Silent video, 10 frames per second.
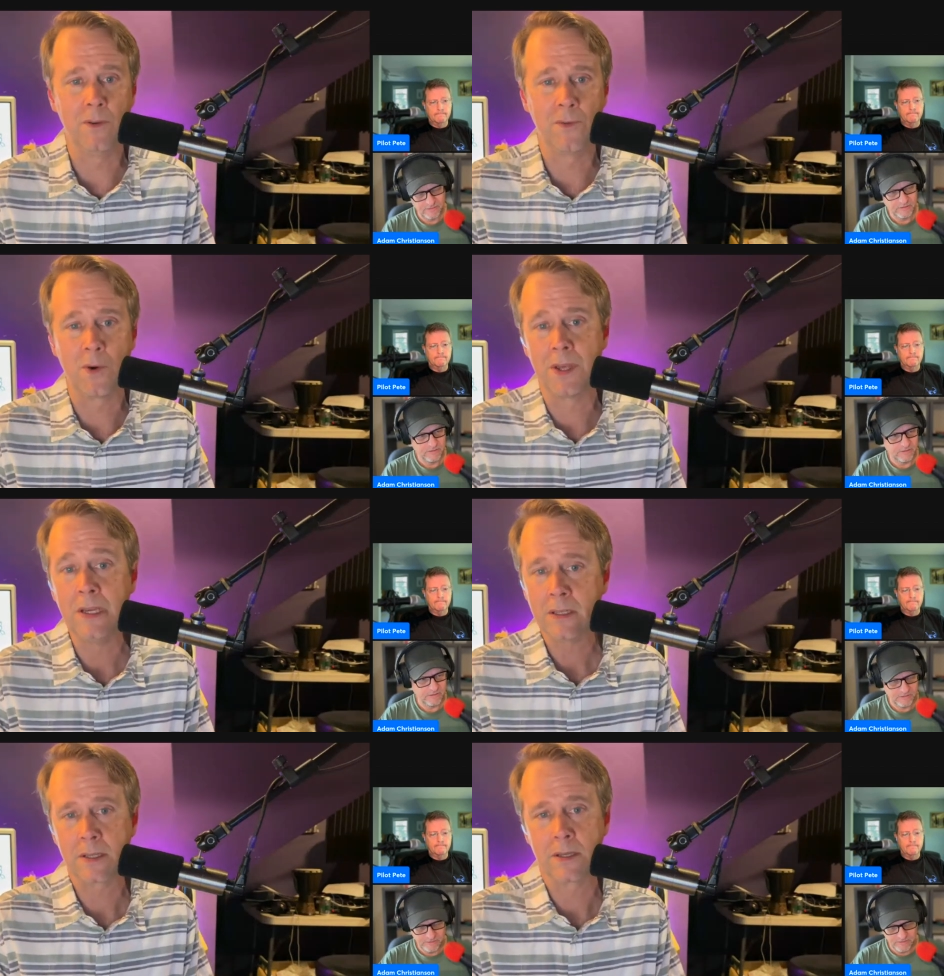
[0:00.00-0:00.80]
Speaker 1: for
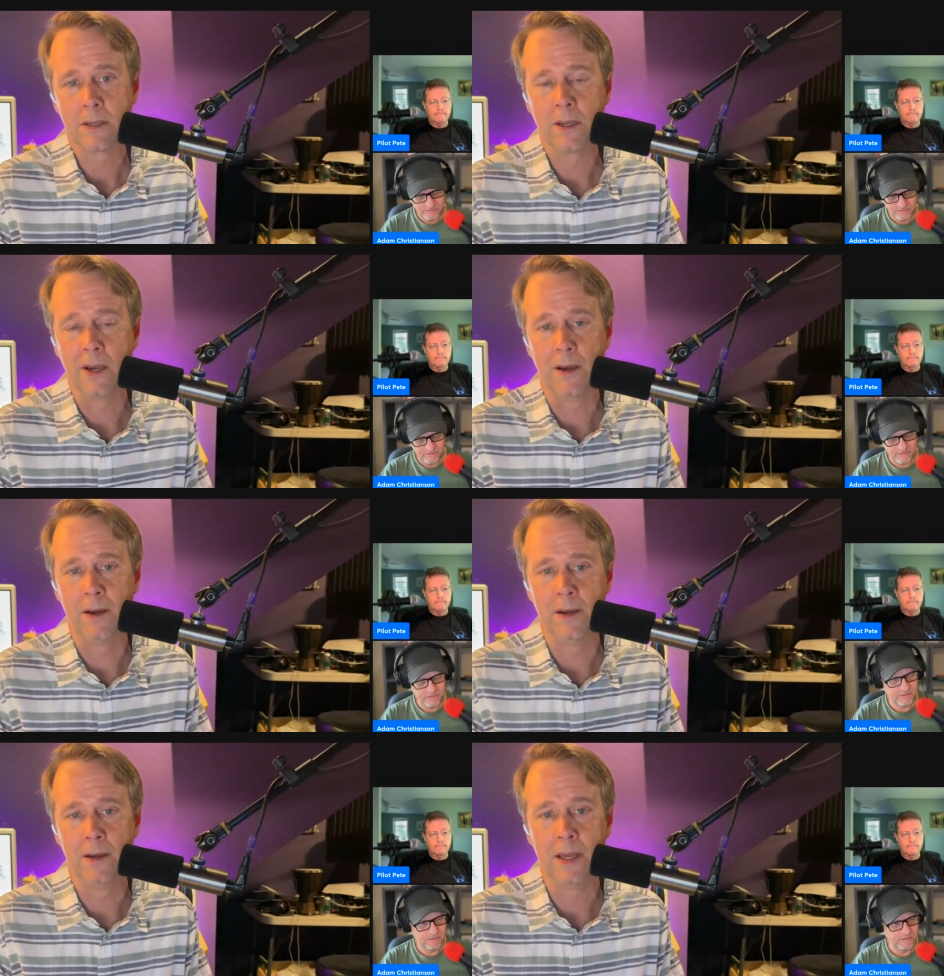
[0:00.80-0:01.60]
this.
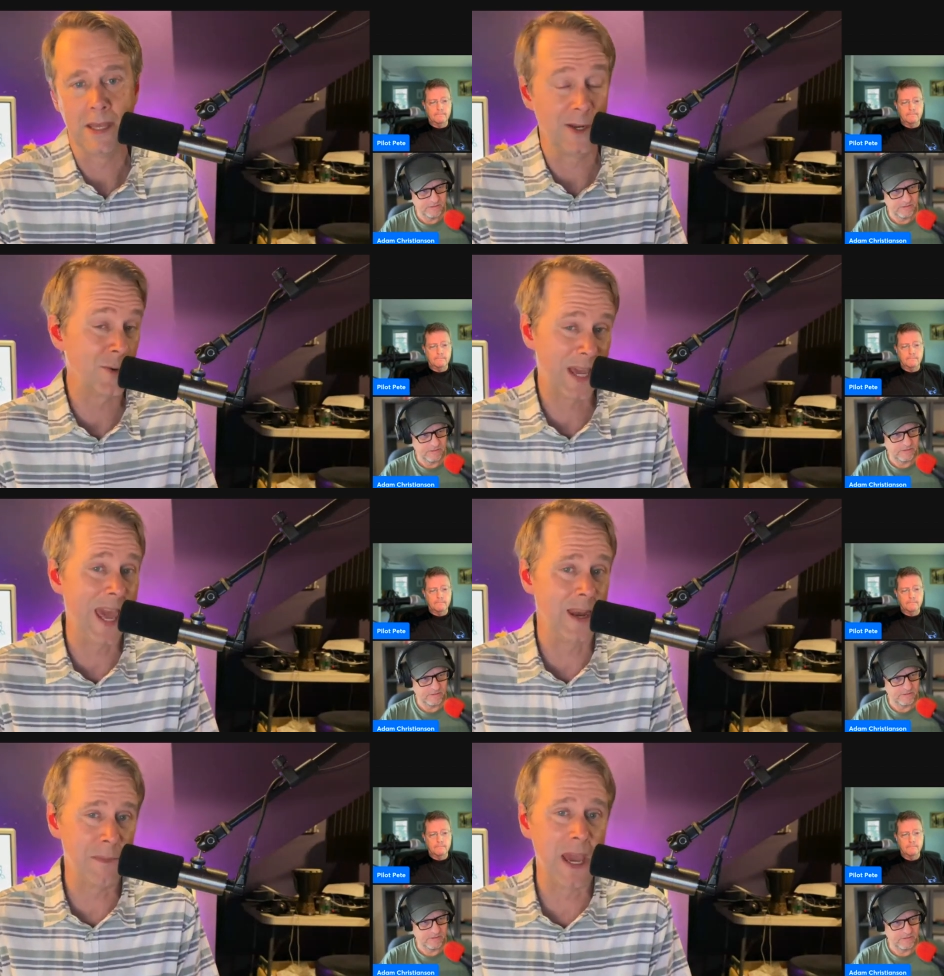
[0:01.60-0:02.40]
Uh, and then you
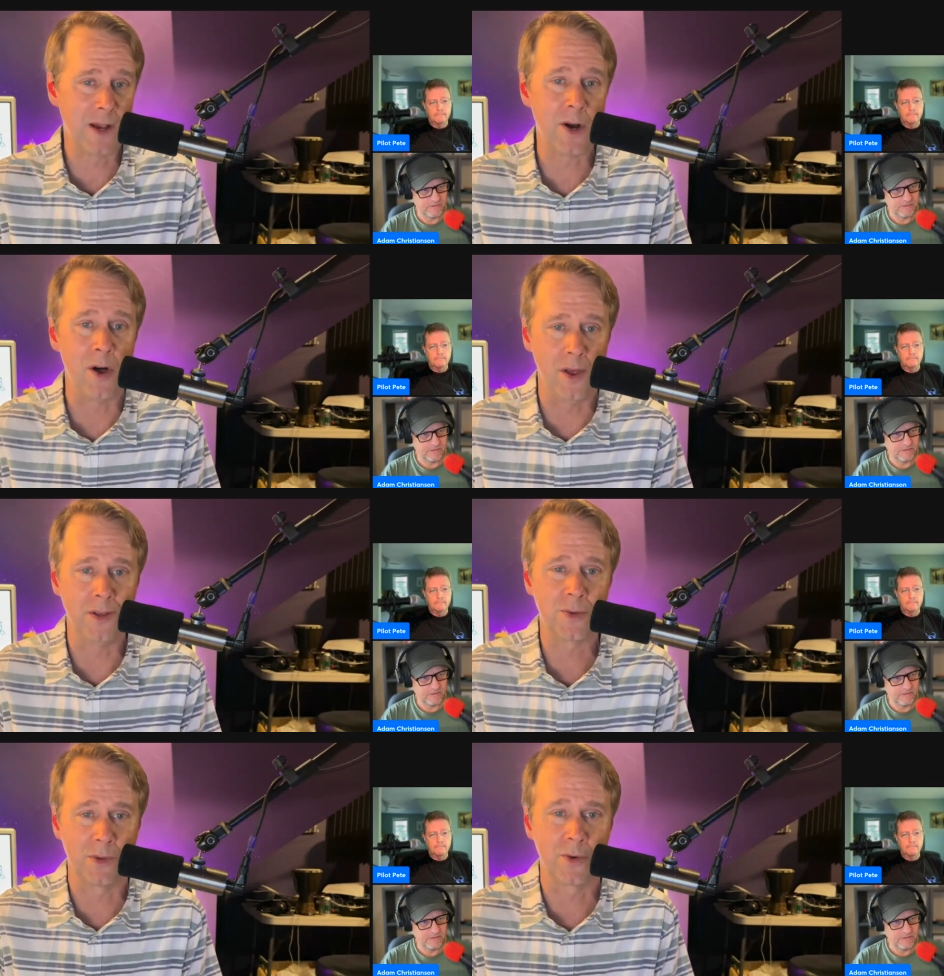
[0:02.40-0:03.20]
can make
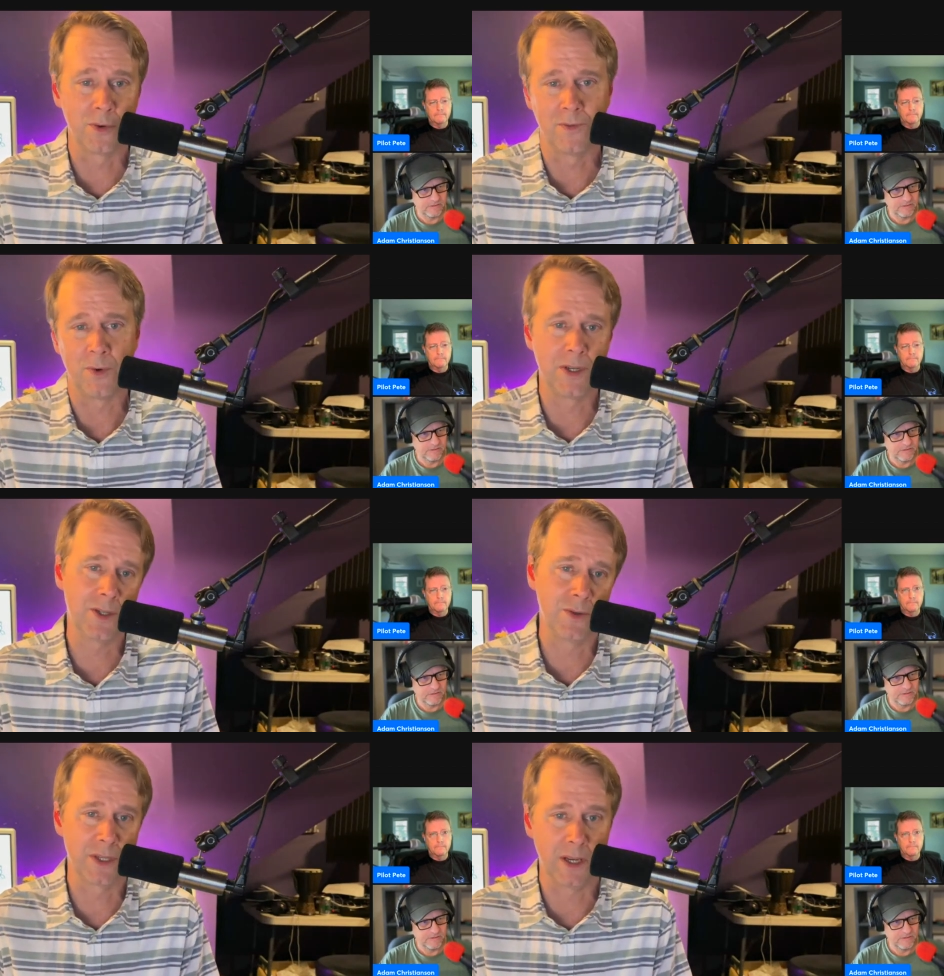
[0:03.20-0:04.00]
calls with Google Voice
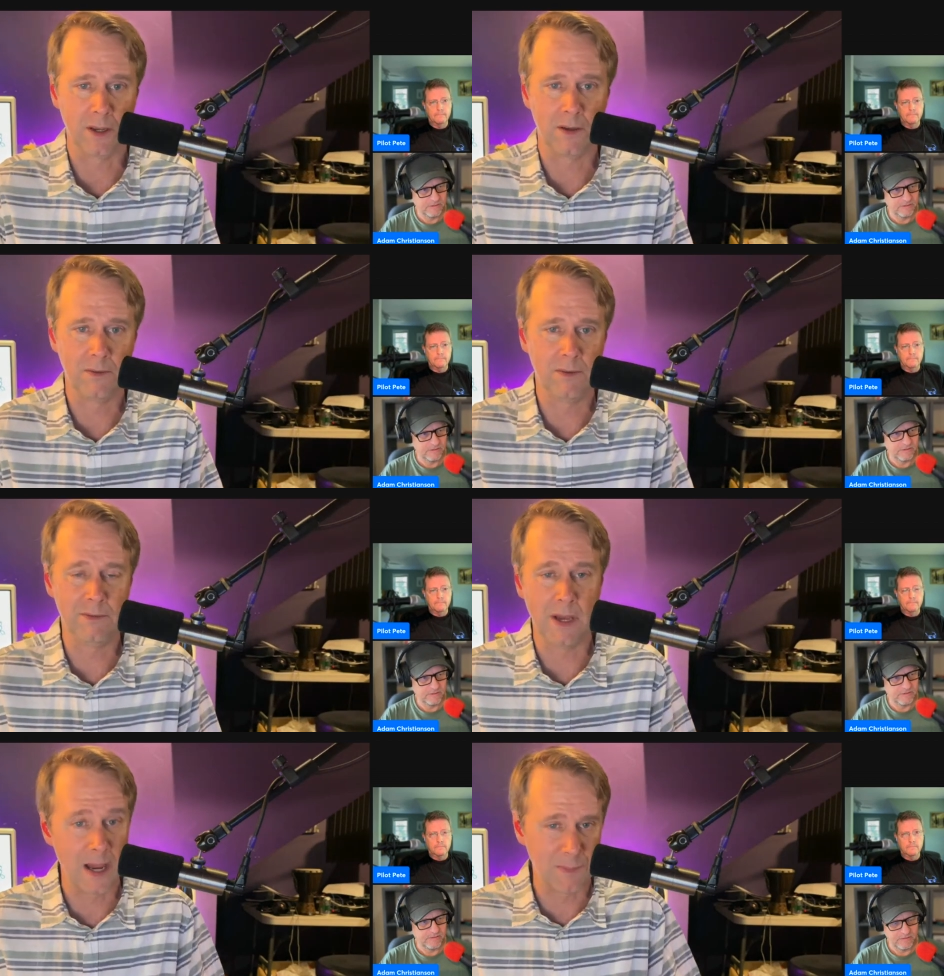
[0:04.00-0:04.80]
using
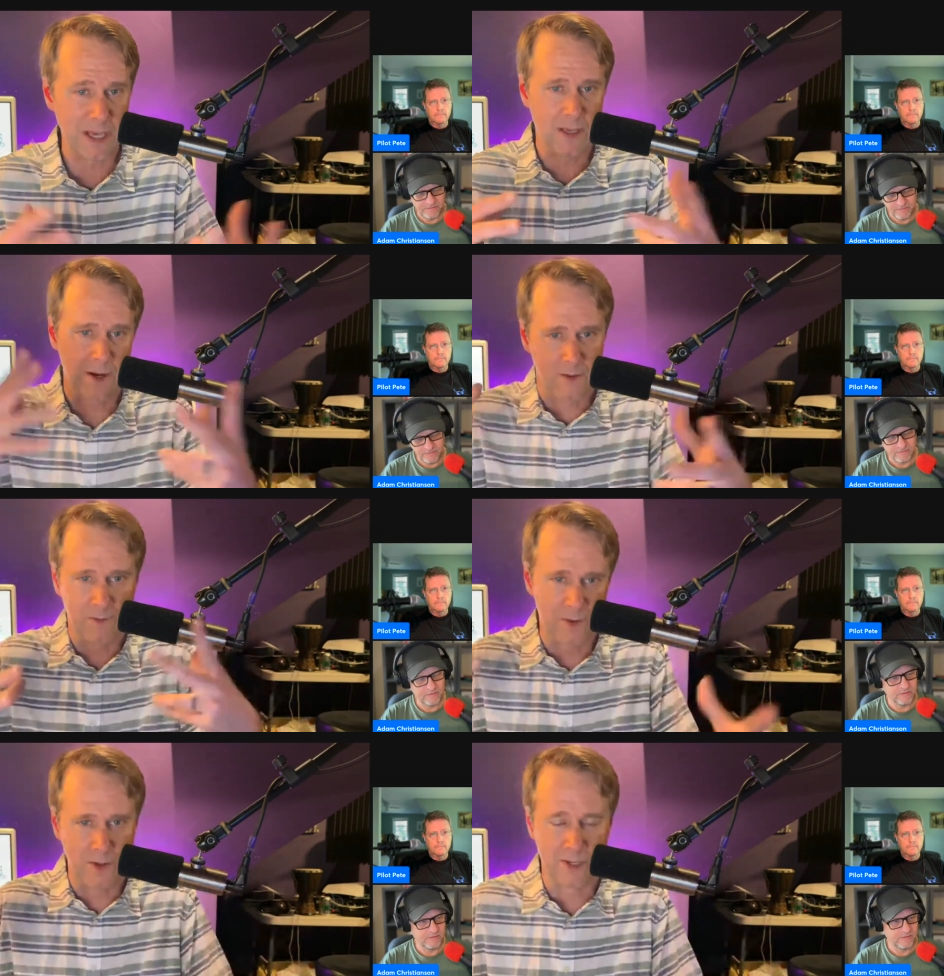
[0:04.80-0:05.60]
IP, you know,
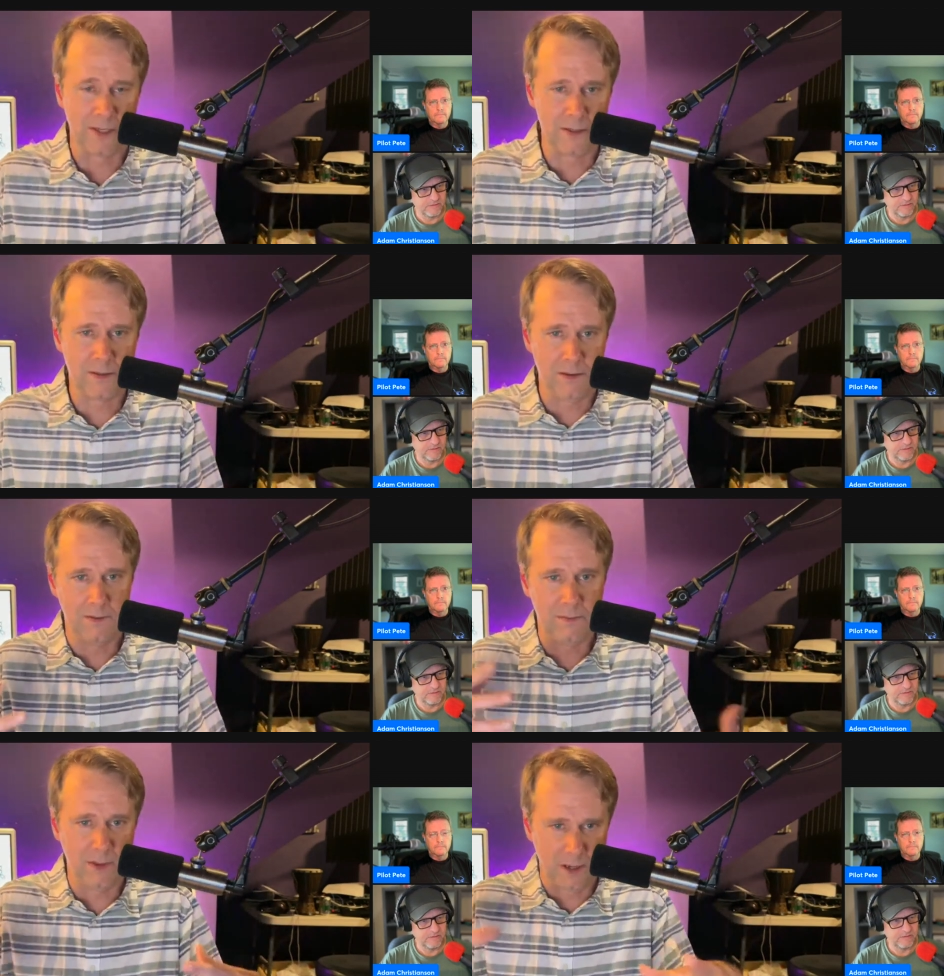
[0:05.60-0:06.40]
using uh,
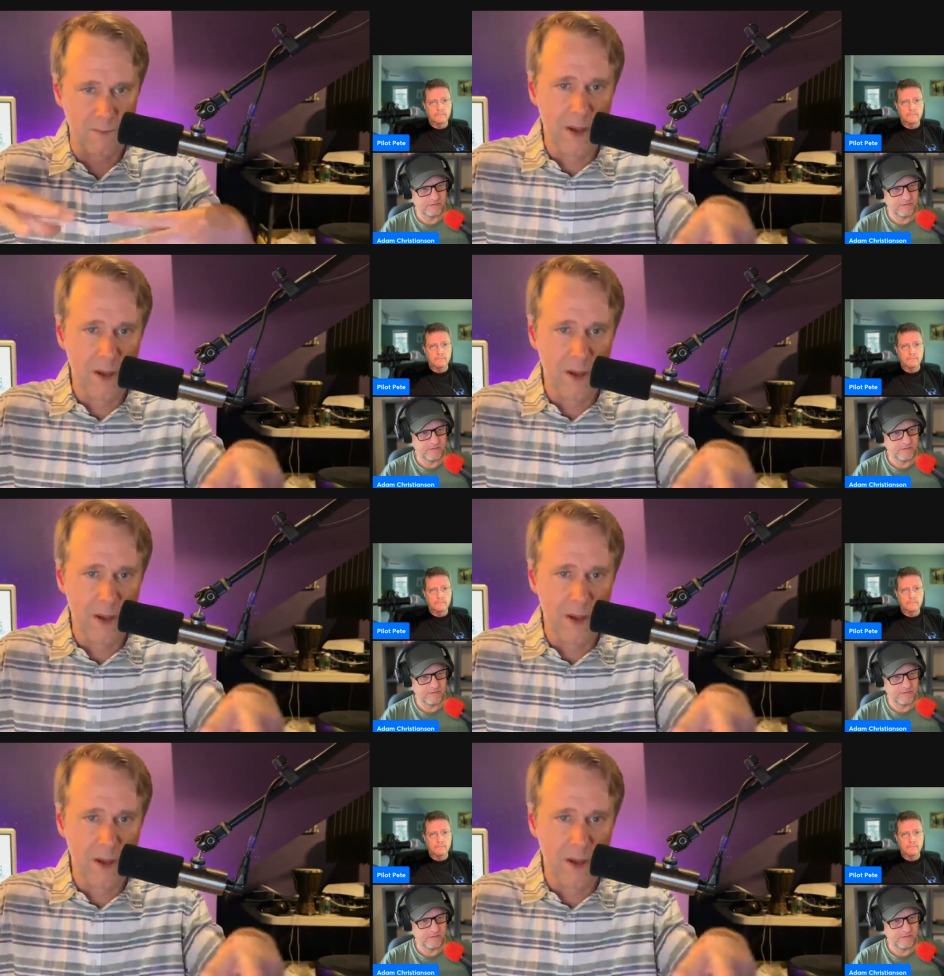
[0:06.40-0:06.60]
like